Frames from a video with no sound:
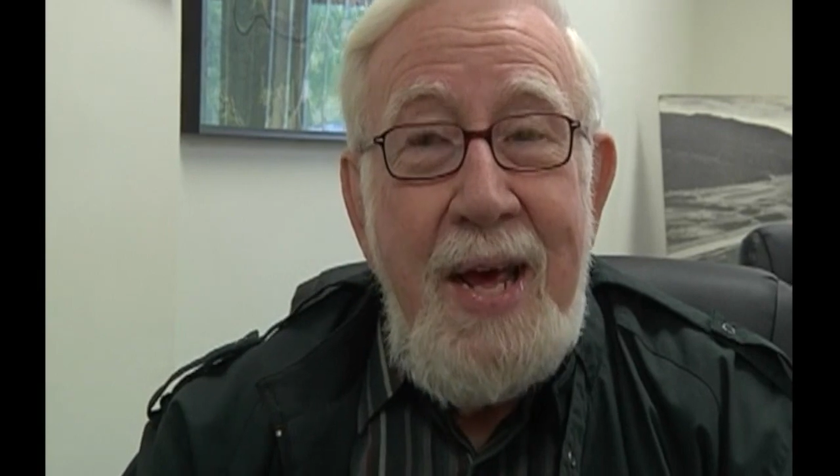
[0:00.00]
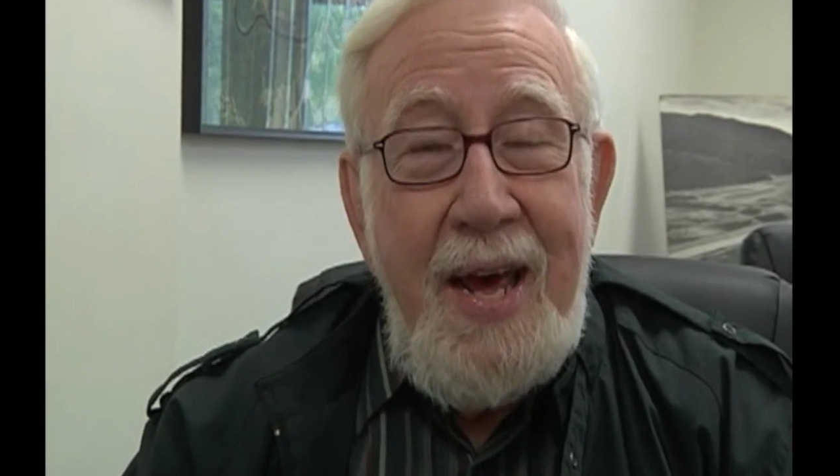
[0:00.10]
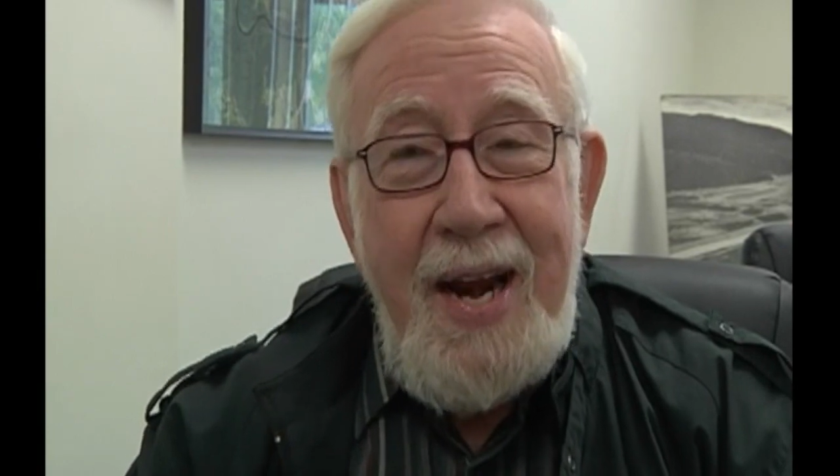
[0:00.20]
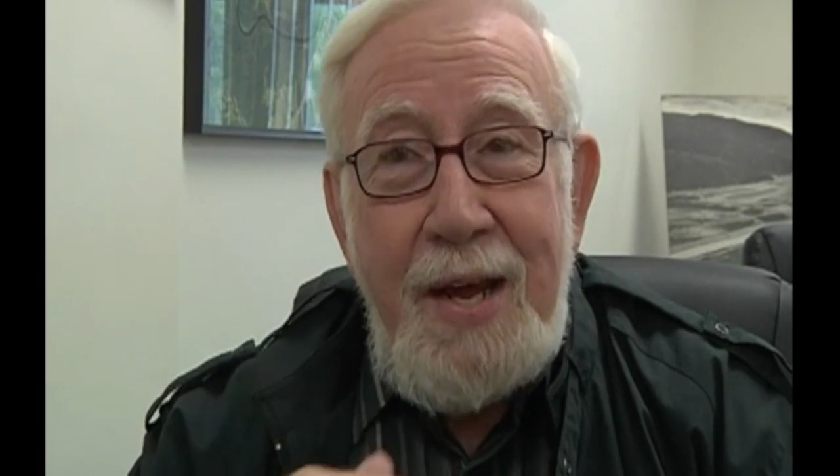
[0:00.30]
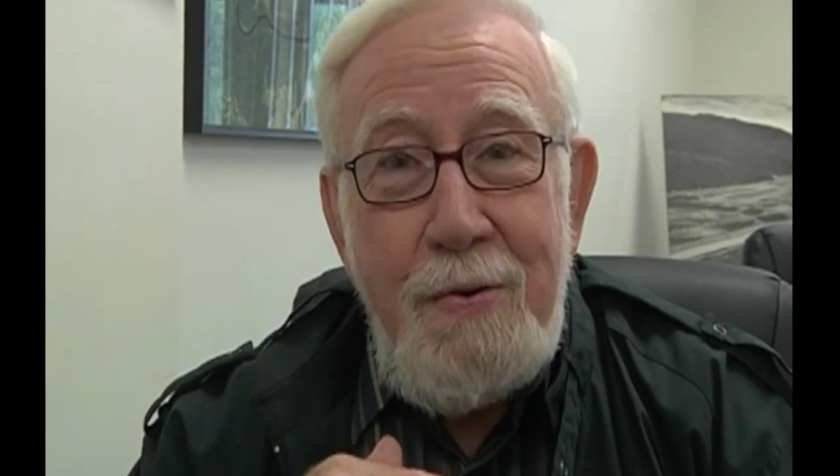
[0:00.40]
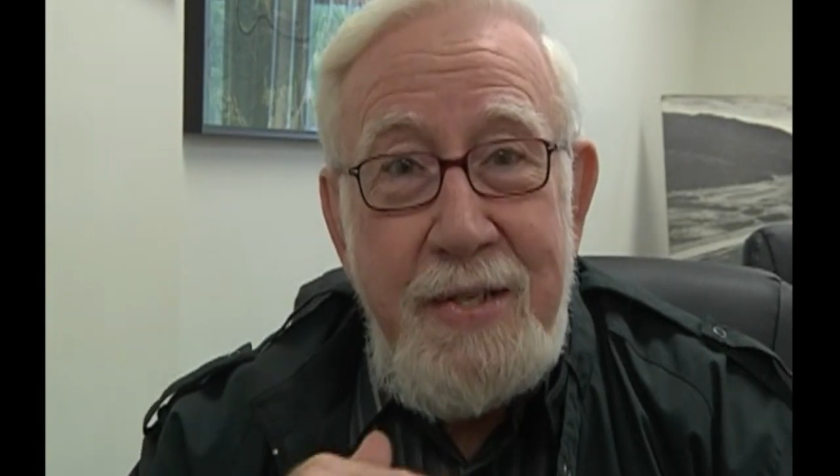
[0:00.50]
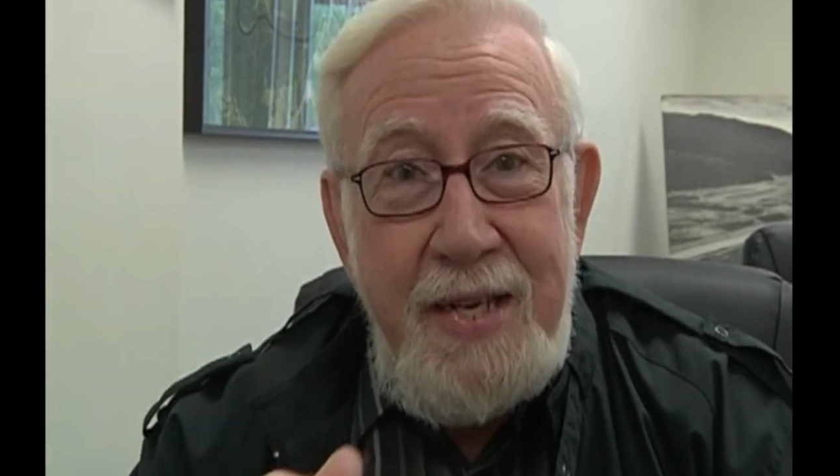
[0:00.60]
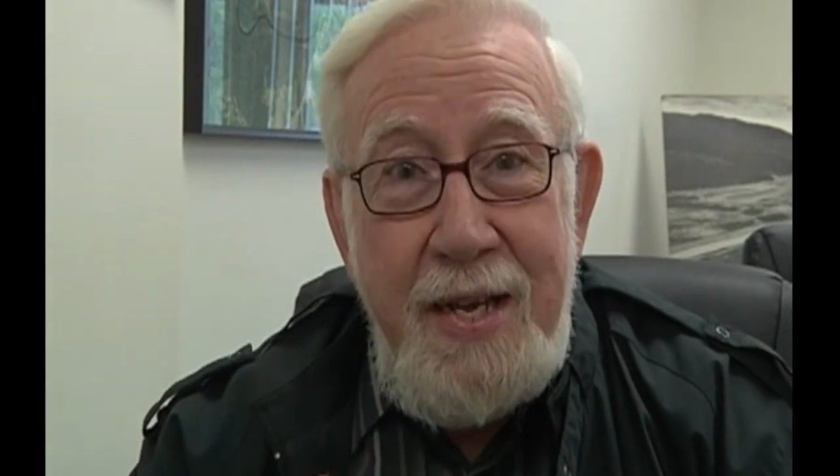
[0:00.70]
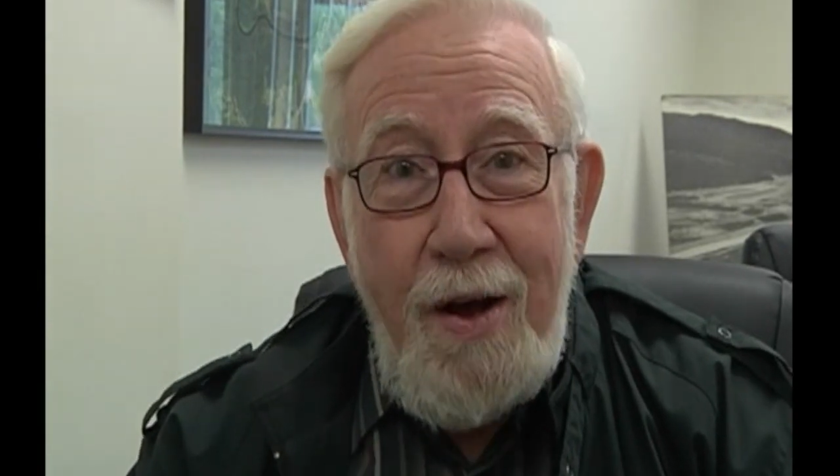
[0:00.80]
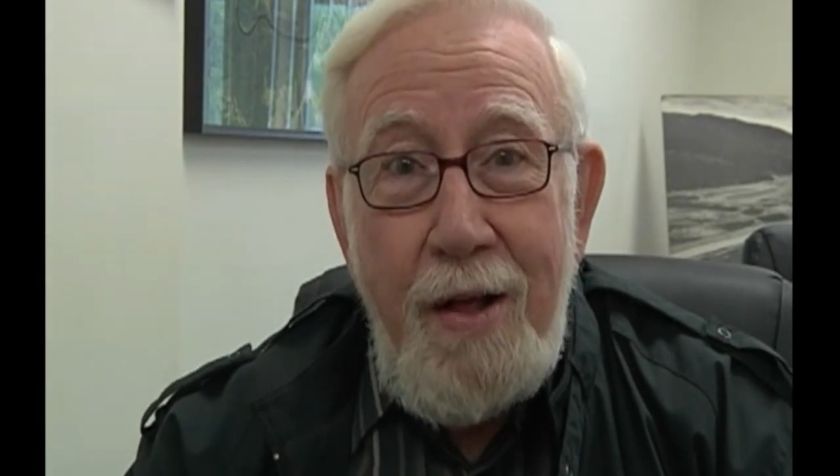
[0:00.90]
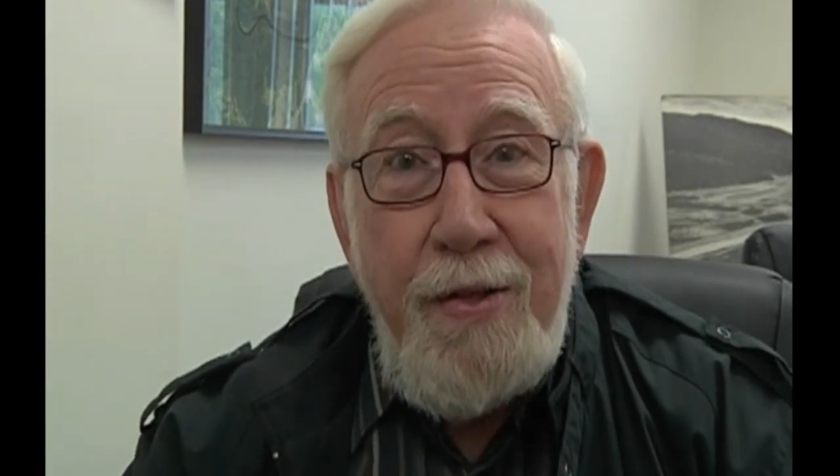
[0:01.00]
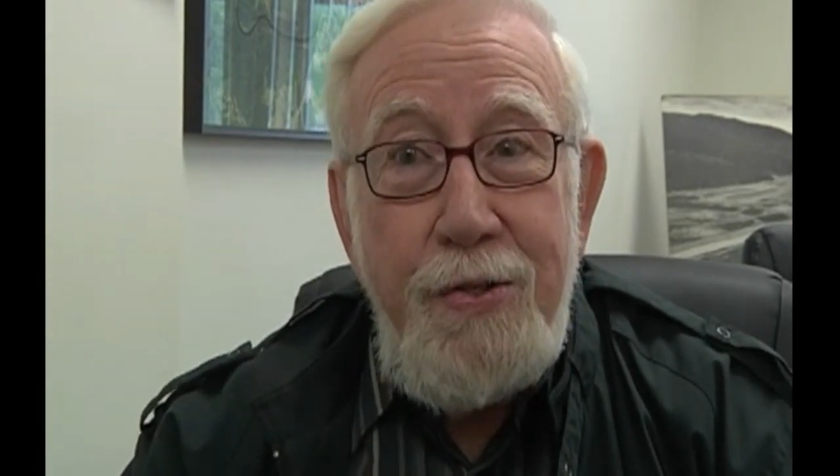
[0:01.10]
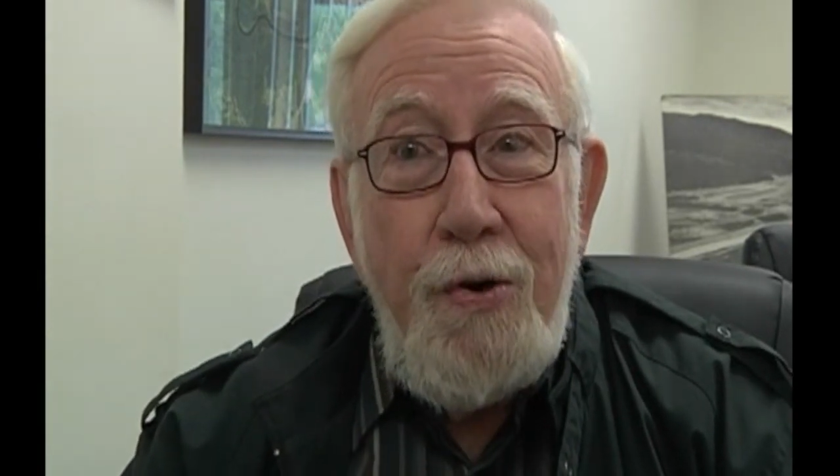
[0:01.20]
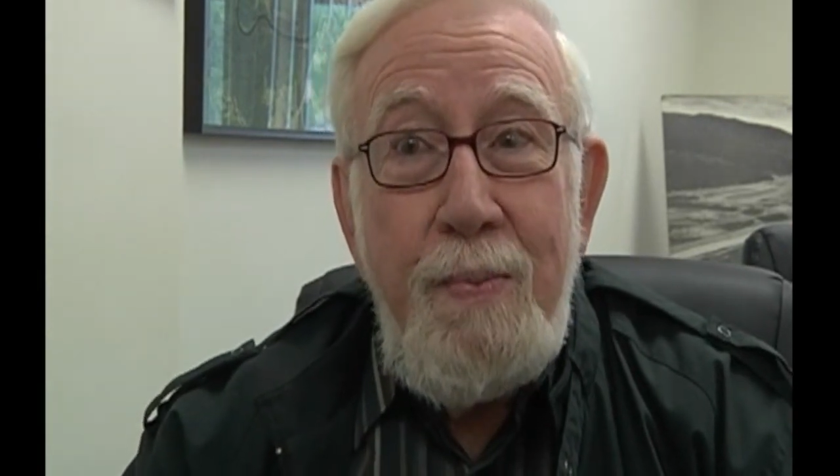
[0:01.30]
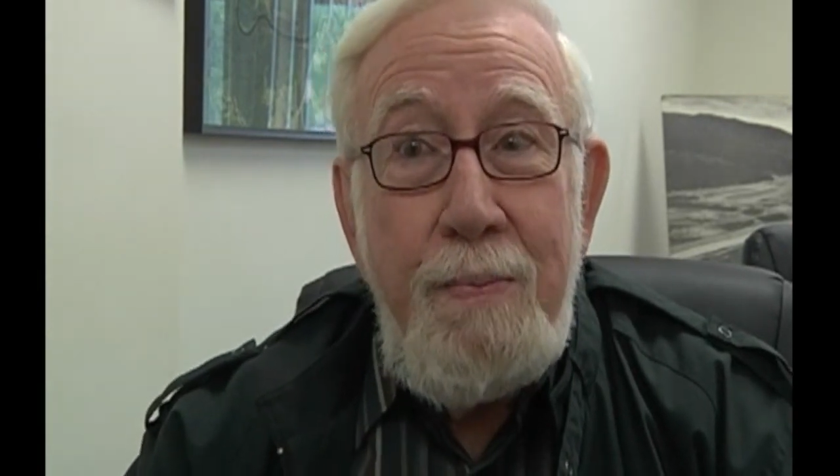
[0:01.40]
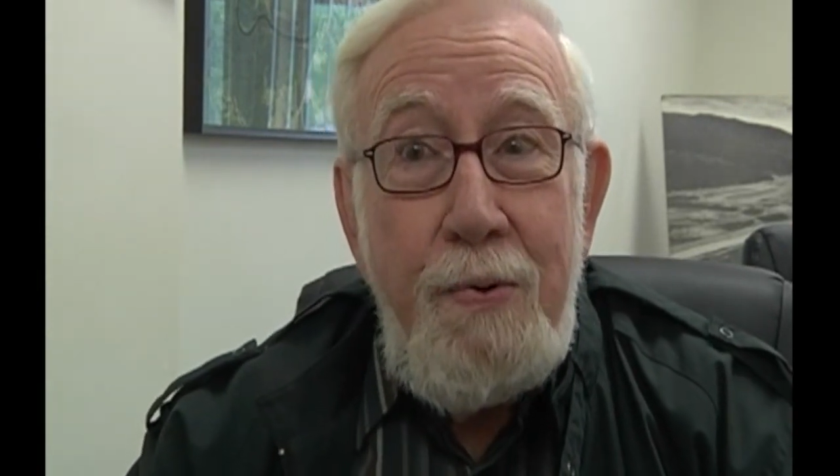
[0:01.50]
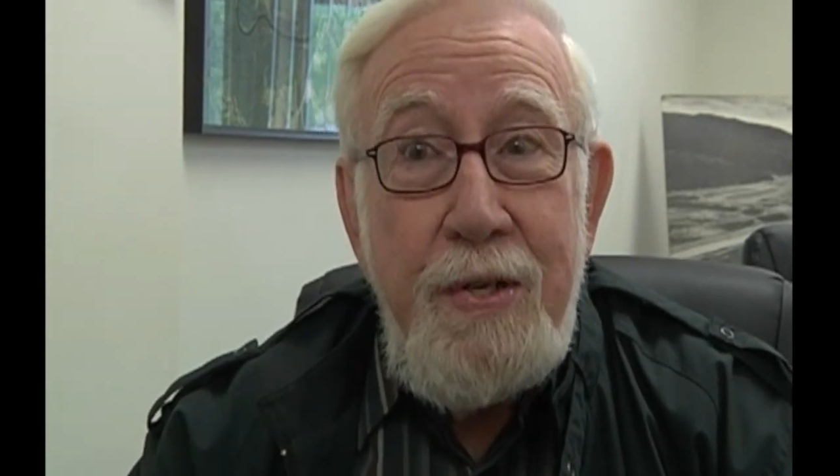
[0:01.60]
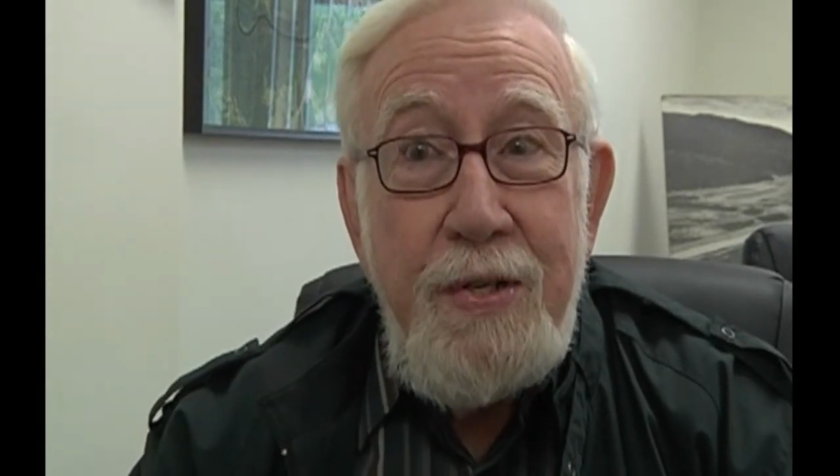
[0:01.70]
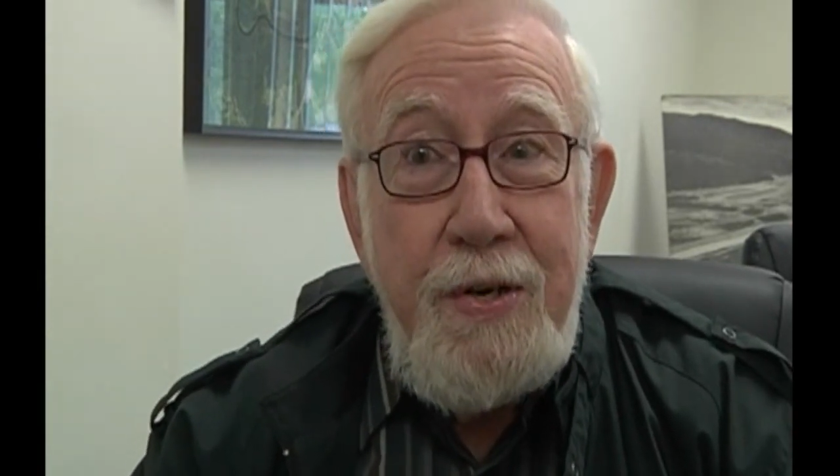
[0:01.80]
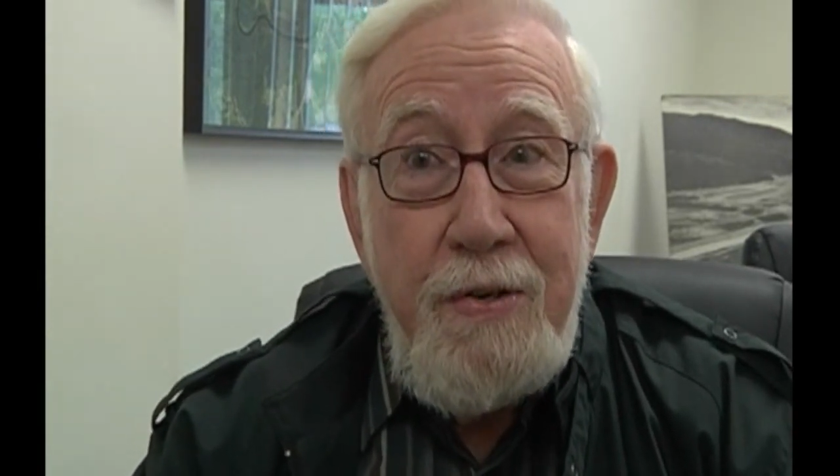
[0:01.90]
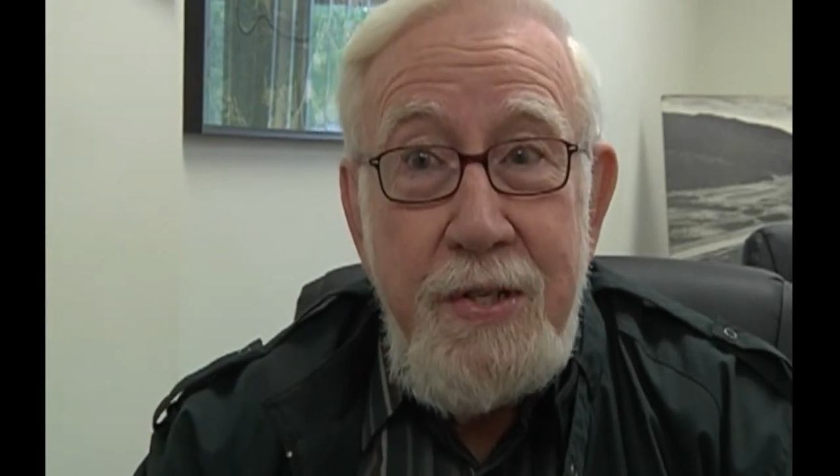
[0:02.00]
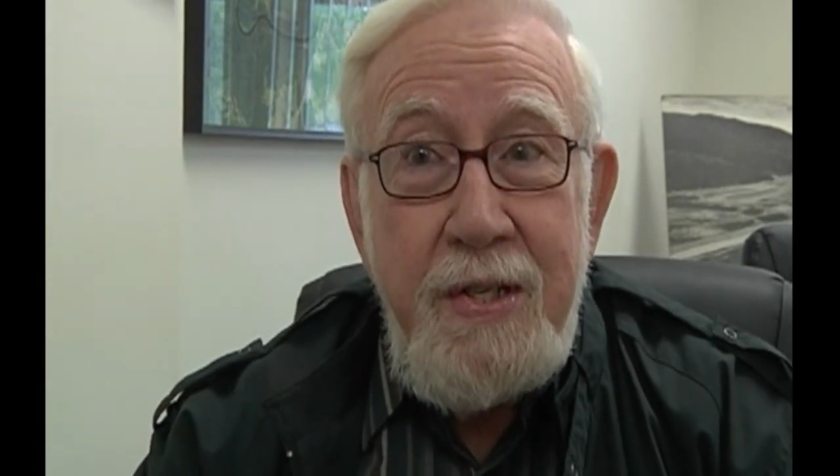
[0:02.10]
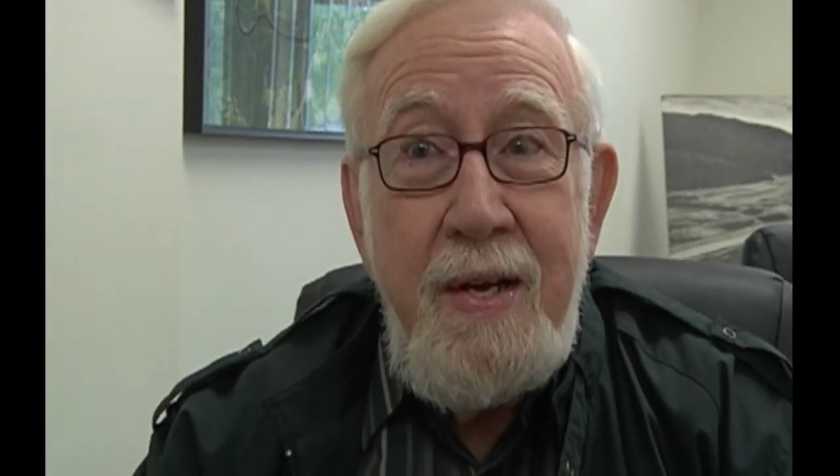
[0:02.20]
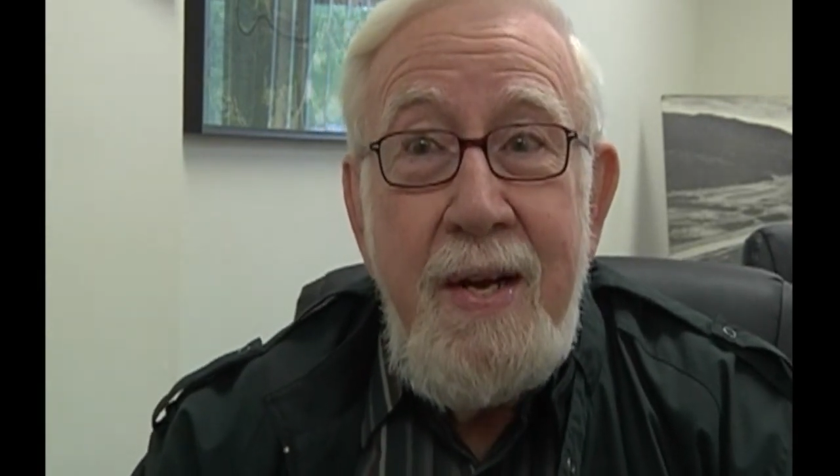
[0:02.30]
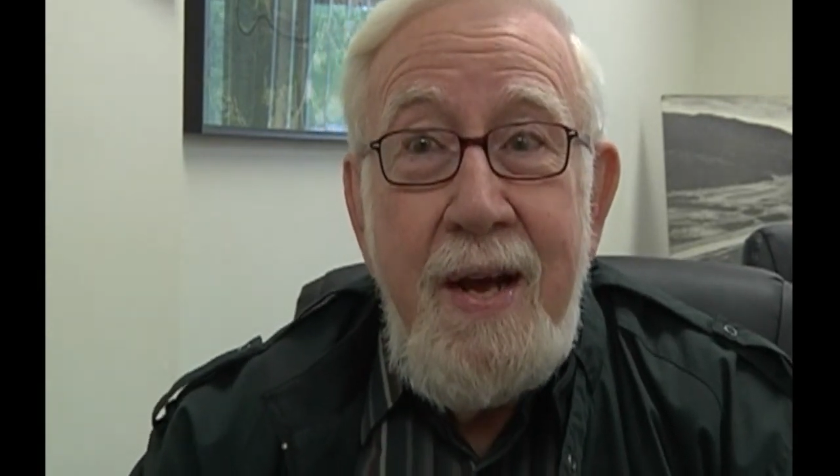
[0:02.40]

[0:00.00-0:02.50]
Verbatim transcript: and I could see all the German prisoners